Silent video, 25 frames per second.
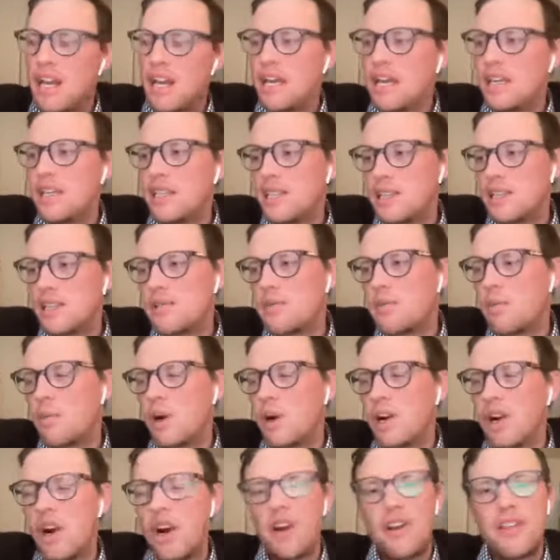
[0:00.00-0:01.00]
is
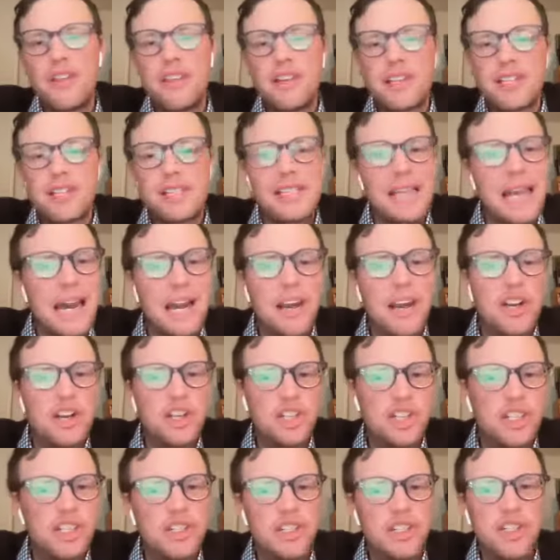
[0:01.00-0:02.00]
where are the
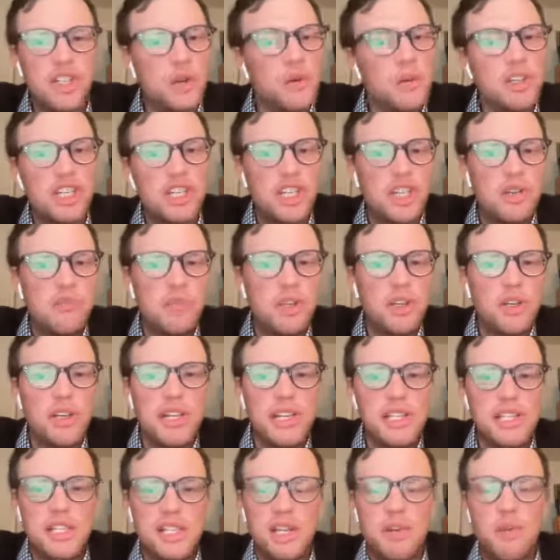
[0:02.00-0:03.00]
scattered Jewish
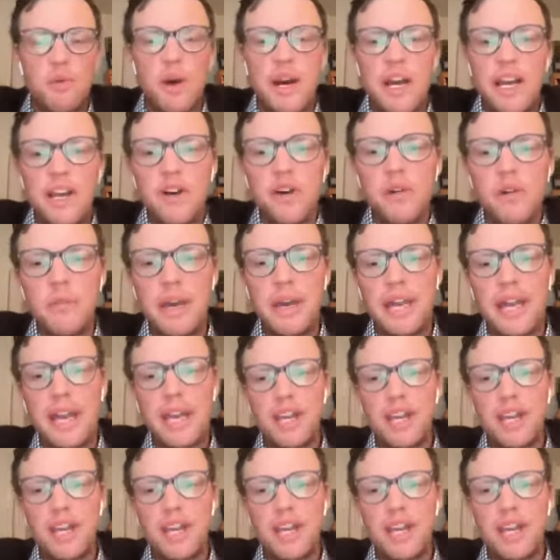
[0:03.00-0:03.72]
communities in Wyoming?